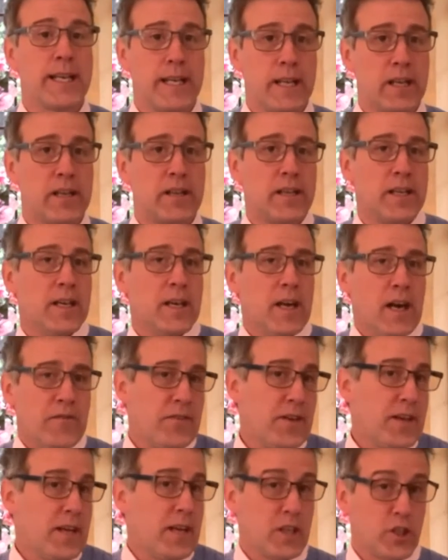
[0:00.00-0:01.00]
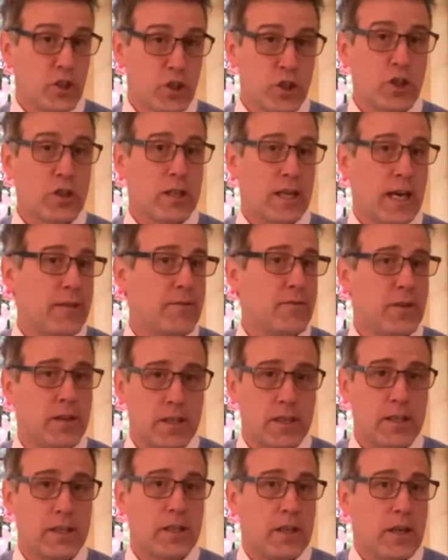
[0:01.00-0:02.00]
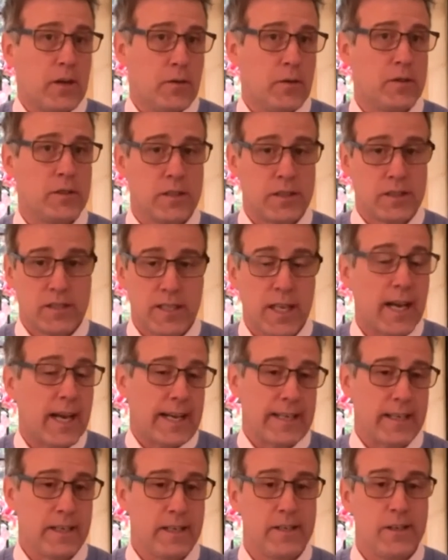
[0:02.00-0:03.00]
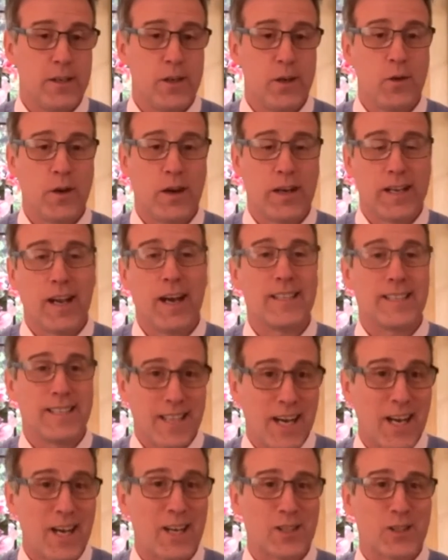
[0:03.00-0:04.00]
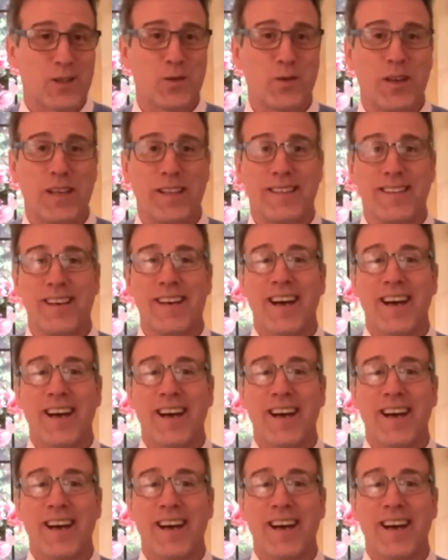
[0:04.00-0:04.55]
and I feel I should have the say in who I'd like to dance with.